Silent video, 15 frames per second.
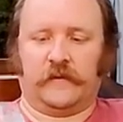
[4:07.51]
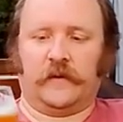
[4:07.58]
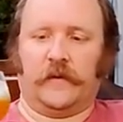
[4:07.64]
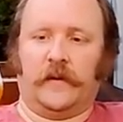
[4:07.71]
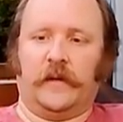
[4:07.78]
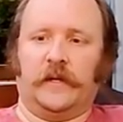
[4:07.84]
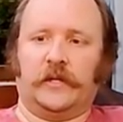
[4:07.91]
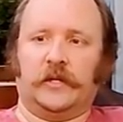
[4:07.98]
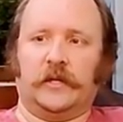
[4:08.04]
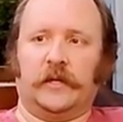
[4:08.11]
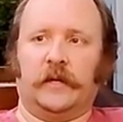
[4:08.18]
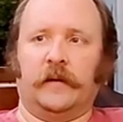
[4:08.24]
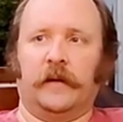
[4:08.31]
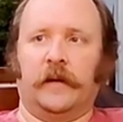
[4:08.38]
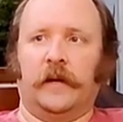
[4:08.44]
So
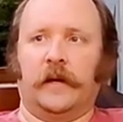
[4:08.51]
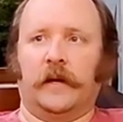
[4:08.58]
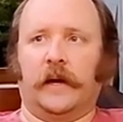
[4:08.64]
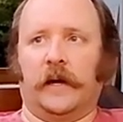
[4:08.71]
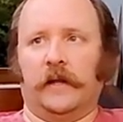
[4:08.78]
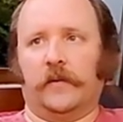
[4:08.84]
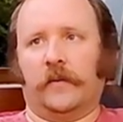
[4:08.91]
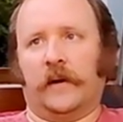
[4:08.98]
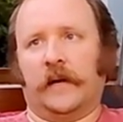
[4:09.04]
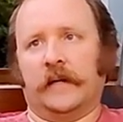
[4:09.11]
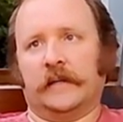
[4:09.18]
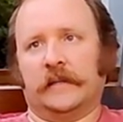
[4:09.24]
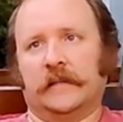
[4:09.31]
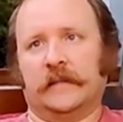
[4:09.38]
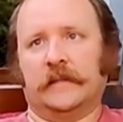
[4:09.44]
initially,
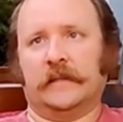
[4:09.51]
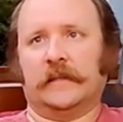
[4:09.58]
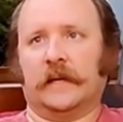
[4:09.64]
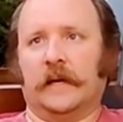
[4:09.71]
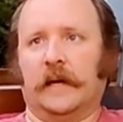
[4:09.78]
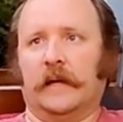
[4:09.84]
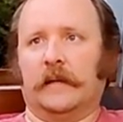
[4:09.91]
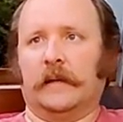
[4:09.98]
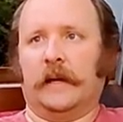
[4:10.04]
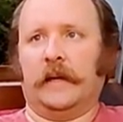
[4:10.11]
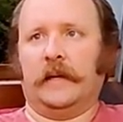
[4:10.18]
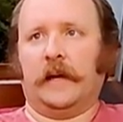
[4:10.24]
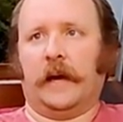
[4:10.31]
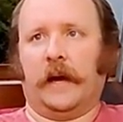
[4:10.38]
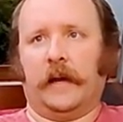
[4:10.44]
color-wise, this is a, a
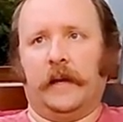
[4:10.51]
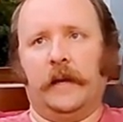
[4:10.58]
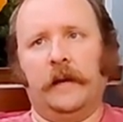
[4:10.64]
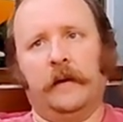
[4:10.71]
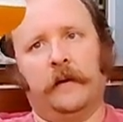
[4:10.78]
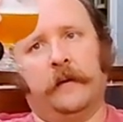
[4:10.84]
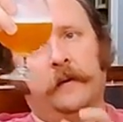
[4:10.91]
light honey.